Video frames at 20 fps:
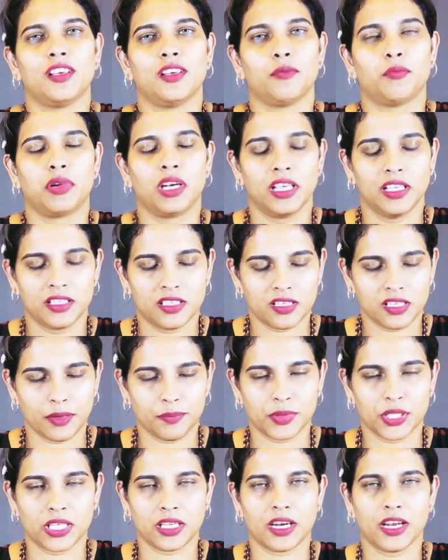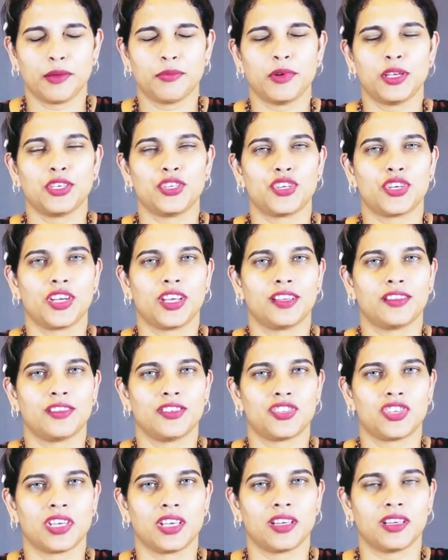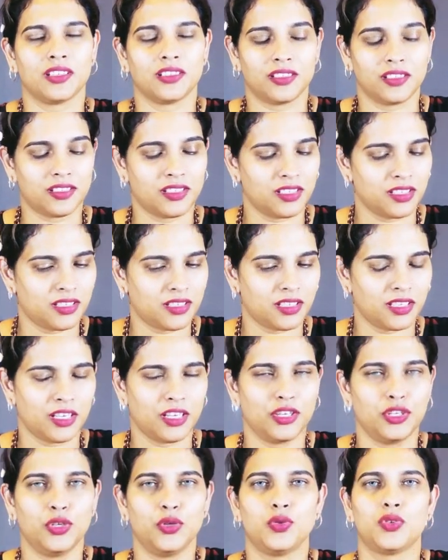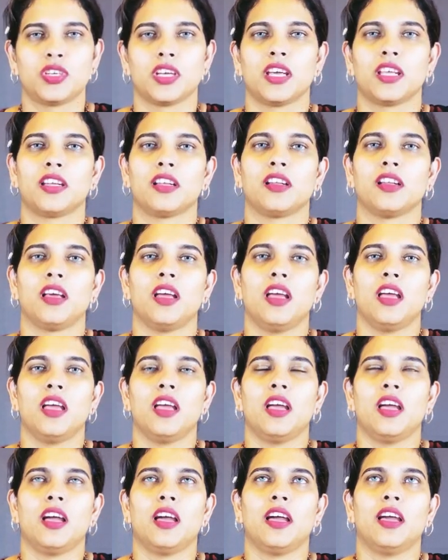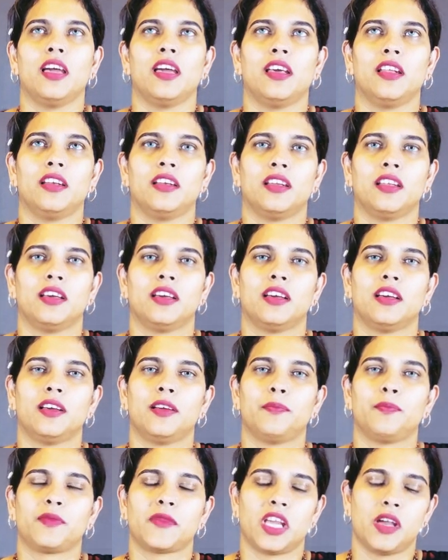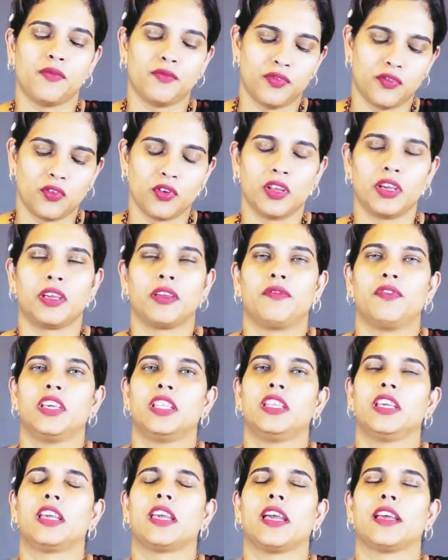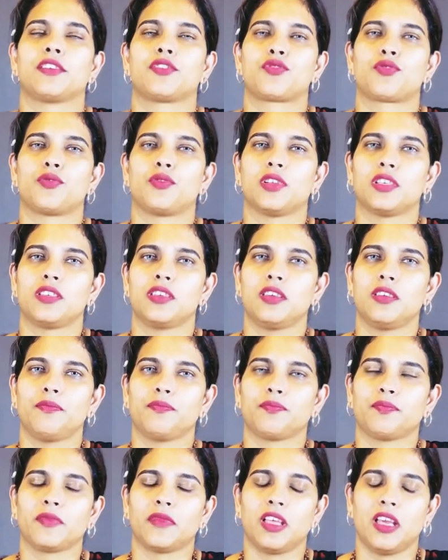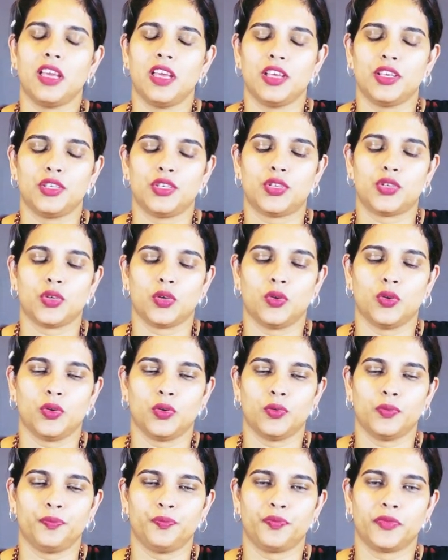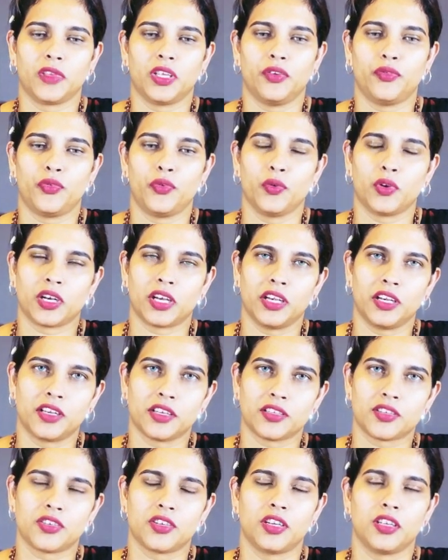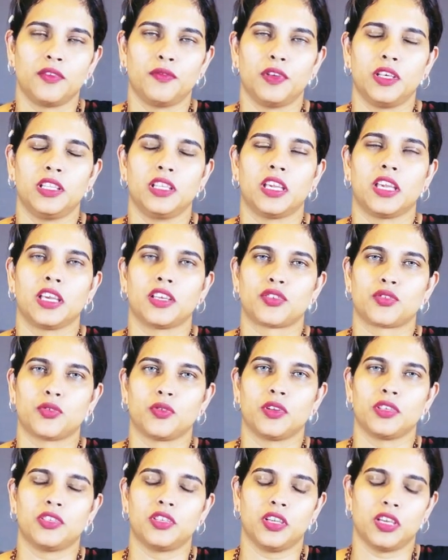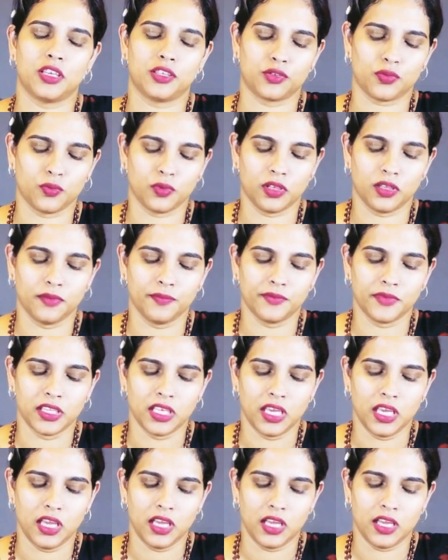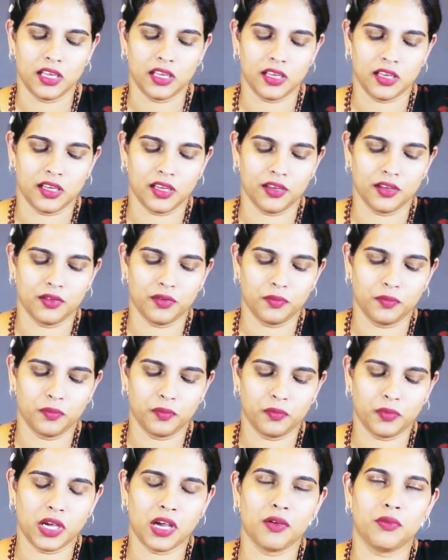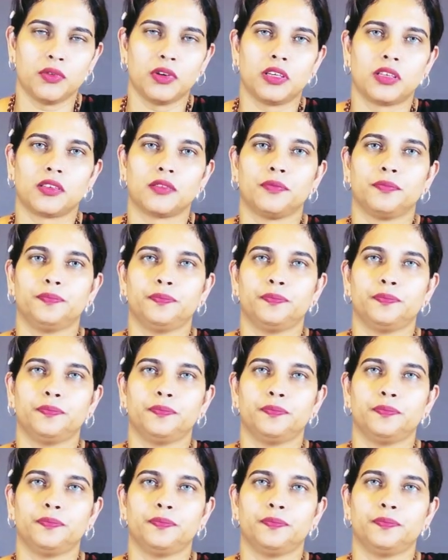Please subscribe and share the channel. This is a new channel, and I'm following Vedic astrology. So if you are interested in Vedic astrology as well, our